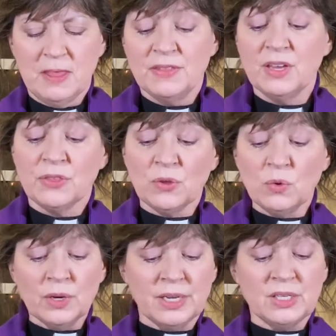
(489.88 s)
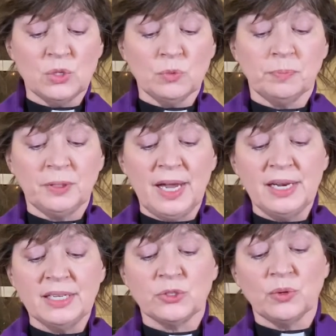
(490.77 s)
The authorities who were
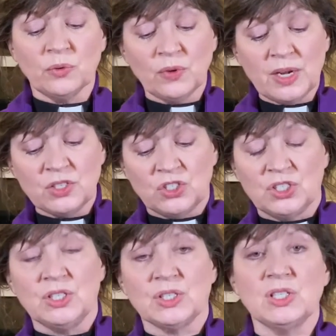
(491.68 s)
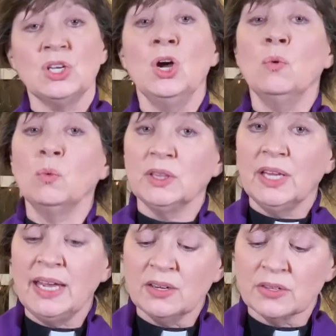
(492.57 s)
planning to arrest Jesus would
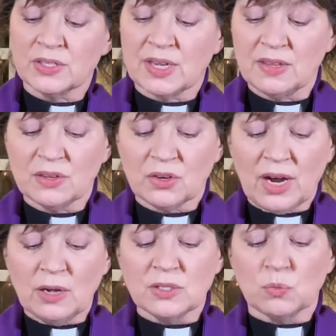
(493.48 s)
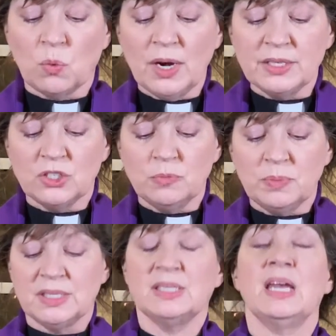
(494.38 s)
later say the crowds wanted to
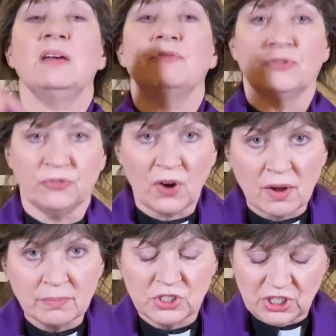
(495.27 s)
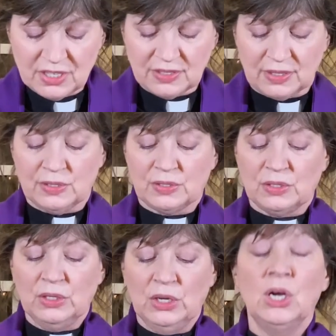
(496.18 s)
be saved from Jesus.
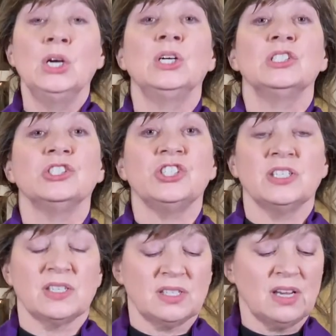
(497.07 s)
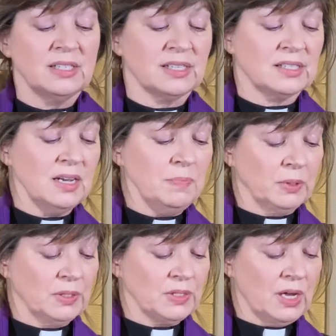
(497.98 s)
Jesus'
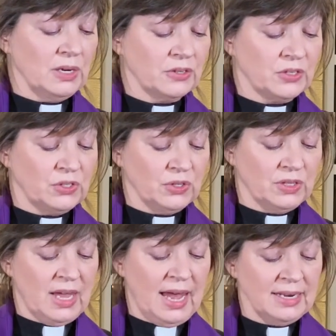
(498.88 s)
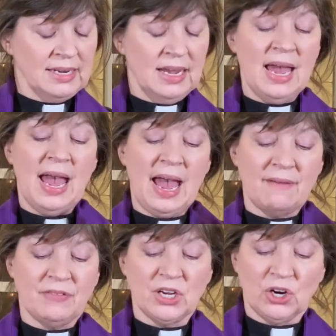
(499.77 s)
disciples understood that,
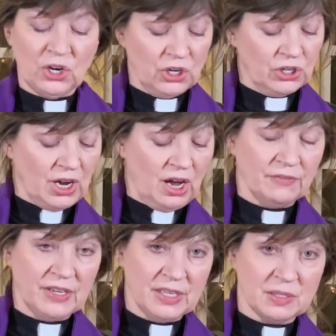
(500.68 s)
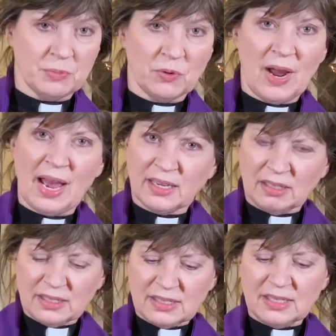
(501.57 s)
having heard of his
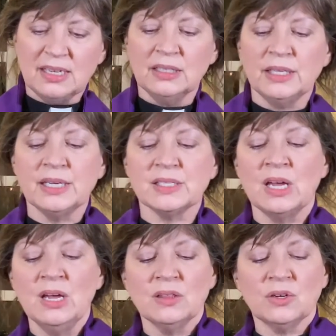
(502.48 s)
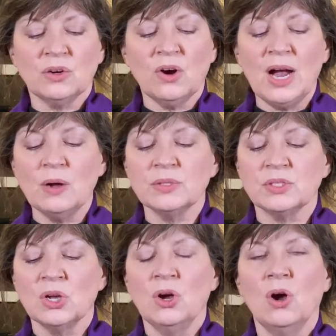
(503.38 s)
miraculous healings, the crowds